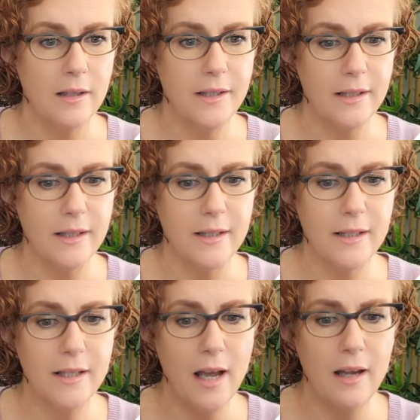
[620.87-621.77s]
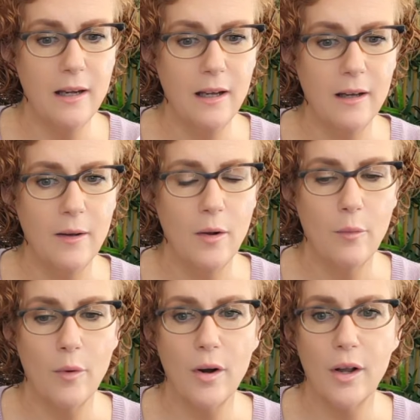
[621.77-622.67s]
It says it's done.
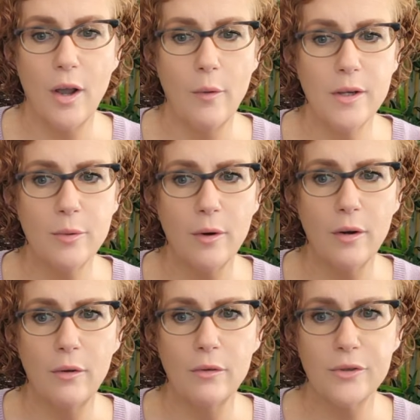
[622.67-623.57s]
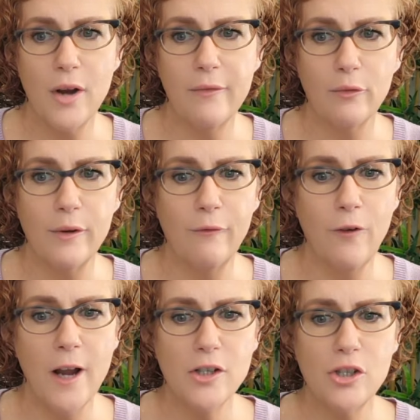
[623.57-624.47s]
We're going to go into our Google Drive,
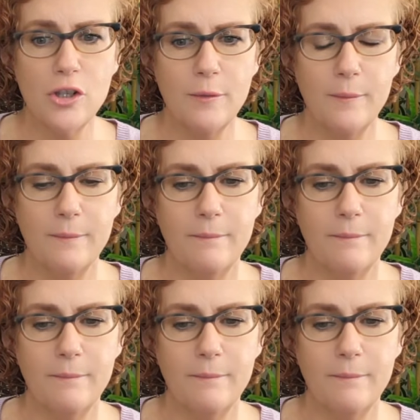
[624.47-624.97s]
refresh.